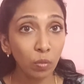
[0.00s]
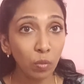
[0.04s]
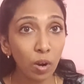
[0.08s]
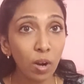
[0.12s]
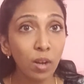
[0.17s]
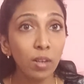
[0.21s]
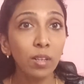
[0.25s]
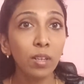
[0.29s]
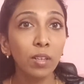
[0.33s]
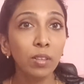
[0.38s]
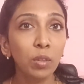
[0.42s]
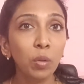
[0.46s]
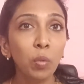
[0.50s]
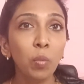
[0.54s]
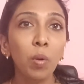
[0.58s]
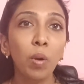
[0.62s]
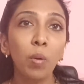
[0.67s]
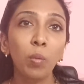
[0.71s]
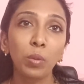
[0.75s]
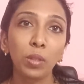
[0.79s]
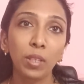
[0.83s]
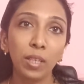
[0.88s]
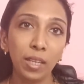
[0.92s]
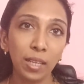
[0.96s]
water
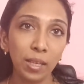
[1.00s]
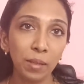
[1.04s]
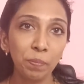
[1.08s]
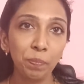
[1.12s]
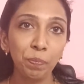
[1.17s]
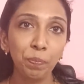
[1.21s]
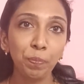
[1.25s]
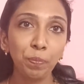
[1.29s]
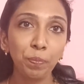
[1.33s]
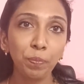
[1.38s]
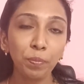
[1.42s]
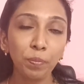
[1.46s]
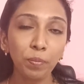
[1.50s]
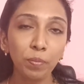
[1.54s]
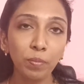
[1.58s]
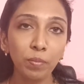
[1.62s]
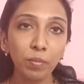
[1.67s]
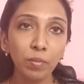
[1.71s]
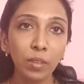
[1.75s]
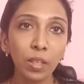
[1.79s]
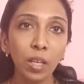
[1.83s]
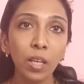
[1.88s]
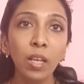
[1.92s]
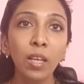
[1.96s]
throughout the day.
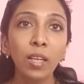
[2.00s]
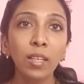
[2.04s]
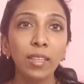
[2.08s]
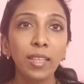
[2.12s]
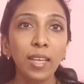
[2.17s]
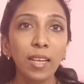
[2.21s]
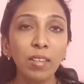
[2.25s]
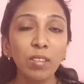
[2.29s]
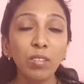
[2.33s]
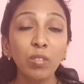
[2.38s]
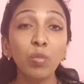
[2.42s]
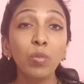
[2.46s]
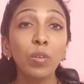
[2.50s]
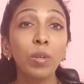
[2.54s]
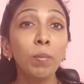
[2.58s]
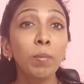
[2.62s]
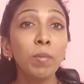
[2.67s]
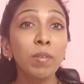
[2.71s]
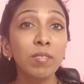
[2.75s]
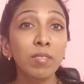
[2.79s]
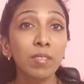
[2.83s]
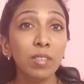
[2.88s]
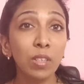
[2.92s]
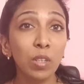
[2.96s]
That is, we
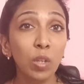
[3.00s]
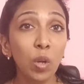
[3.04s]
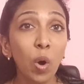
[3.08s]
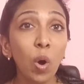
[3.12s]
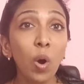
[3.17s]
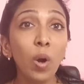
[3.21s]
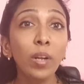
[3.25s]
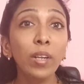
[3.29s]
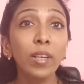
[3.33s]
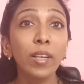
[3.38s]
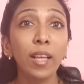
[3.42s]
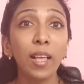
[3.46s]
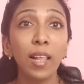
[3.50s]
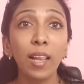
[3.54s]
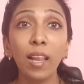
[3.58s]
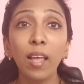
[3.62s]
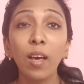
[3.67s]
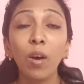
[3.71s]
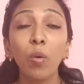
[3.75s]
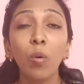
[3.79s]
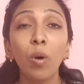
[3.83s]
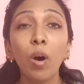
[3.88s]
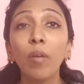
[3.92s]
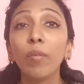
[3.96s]
must not
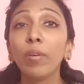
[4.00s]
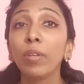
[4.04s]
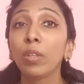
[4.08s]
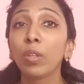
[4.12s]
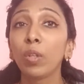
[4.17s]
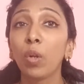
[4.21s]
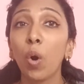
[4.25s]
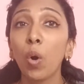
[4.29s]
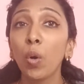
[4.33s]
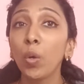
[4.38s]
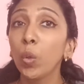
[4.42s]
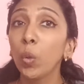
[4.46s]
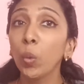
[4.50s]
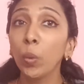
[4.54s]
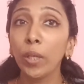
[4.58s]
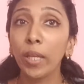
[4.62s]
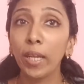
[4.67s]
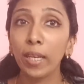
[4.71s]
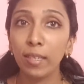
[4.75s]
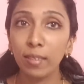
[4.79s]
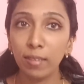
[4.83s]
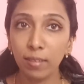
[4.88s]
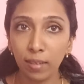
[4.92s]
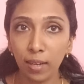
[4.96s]
allow our throat to
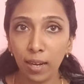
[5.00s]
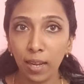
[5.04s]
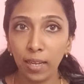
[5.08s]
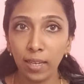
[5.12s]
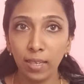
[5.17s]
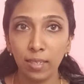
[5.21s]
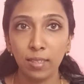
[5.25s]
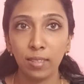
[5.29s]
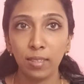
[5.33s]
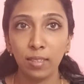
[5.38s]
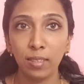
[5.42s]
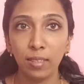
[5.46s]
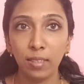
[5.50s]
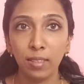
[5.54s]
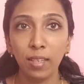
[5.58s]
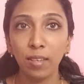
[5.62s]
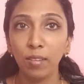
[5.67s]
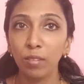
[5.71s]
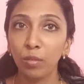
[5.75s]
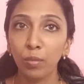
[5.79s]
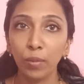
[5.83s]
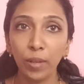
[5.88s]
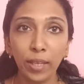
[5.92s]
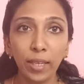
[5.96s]
get dried.
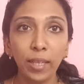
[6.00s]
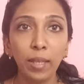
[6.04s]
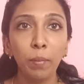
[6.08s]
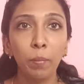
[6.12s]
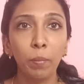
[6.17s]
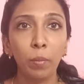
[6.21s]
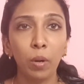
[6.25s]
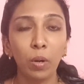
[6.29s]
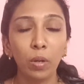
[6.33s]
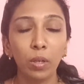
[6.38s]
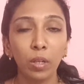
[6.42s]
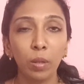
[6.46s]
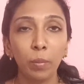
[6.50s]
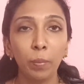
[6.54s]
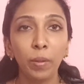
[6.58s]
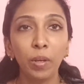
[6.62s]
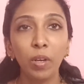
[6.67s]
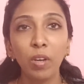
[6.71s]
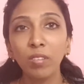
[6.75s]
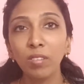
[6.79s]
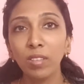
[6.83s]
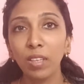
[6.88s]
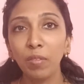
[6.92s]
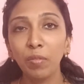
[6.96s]
That is very important,
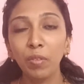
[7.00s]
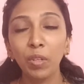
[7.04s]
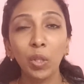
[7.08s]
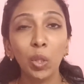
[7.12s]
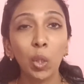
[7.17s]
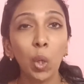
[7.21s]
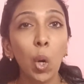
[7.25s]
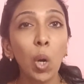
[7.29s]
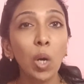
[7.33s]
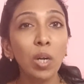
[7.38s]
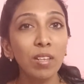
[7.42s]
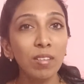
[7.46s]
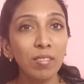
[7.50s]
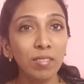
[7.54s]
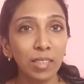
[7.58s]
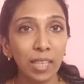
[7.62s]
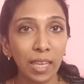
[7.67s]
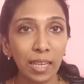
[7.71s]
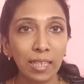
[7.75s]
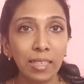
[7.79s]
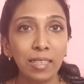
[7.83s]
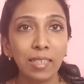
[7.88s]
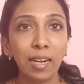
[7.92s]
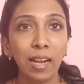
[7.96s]
because if the throat is
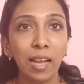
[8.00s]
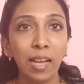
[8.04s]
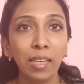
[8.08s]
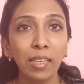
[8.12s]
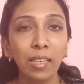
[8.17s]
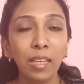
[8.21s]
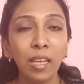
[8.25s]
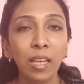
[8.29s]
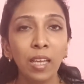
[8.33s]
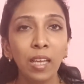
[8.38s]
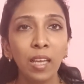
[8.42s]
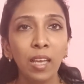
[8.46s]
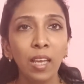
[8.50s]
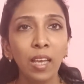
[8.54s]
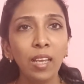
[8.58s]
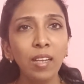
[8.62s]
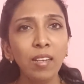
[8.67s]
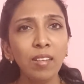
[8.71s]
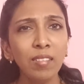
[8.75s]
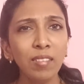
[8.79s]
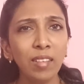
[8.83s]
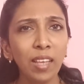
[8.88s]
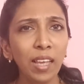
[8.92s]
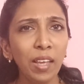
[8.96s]
get dried,
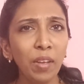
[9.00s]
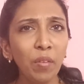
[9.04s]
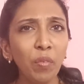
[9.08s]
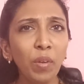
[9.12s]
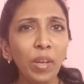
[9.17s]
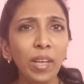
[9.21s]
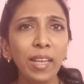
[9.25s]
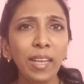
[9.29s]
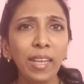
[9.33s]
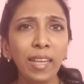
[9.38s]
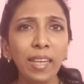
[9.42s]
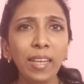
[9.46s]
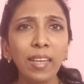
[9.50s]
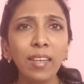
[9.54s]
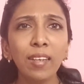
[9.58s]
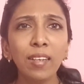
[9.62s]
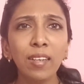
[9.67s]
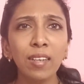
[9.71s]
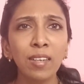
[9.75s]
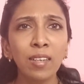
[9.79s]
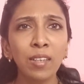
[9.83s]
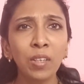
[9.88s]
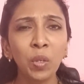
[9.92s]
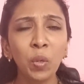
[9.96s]
it is a very
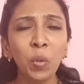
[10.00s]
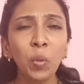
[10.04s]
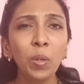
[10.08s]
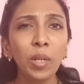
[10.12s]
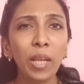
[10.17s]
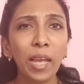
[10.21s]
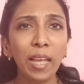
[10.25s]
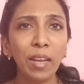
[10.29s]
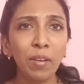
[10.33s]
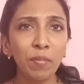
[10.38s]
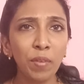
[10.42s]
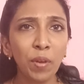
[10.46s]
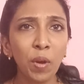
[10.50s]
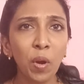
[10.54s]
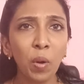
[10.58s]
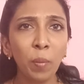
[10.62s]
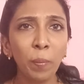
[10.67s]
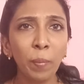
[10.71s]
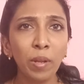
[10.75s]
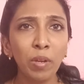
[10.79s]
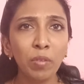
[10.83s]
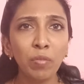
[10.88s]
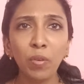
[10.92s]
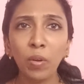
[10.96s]
good
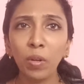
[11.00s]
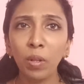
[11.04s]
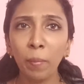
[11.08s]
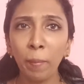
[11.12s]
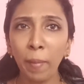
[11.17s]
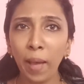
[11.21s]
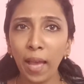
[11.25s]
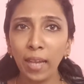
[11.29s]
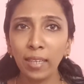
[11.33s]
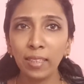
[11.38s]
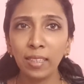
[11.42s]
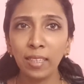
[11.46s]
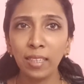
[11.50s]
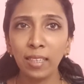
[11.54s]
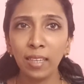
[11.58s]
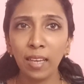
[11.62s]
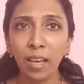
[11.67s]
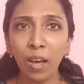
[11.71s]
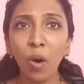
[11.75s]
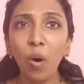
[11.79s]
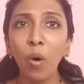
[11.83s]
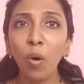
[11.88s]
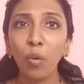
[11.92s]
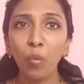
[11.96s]
environment for the
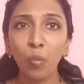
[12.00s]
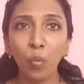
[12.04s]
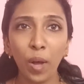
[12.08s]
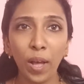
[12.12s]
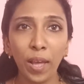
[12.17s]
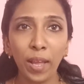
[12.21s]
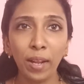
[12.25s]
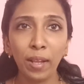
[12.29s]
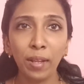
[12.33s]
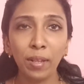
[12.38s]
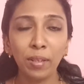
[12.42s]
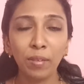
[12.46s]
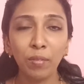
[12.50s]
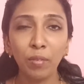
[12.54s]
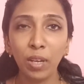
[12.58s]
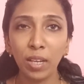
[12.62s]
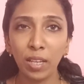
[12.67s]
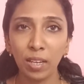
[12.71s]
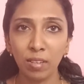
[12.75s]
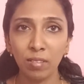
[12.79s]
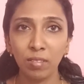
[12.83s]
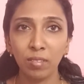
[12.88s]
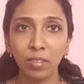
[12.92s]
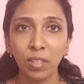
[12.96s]
bacteria or
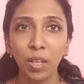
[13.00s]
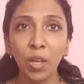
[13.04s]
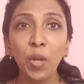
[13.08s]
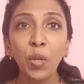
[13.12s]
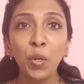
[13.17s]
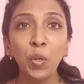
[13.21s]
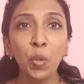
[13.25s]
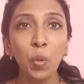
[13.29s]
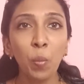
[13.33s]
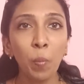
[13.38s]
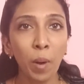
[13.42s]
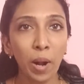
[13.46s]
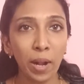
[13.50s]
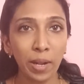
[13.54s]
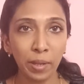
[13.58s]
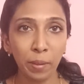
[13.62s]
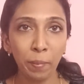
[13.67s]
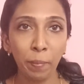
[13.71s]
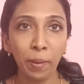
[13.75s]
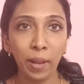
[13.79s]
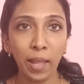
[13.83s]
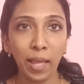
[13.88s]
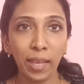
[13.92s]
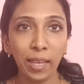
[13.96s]
virus to
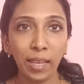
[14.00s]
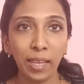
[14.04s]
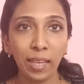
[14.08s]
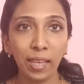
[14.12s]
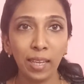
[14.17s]
multiply